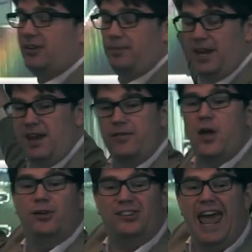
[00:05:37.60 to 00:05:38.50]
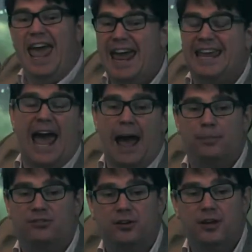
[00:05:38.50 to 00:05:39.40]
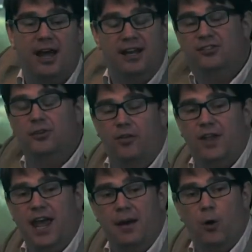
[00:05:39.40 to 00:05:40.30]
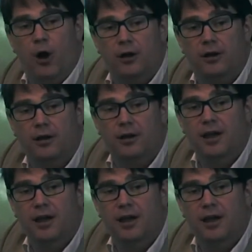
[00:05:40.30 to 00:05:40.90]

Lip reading: to be, even though it's air-gapped and isn't on the network,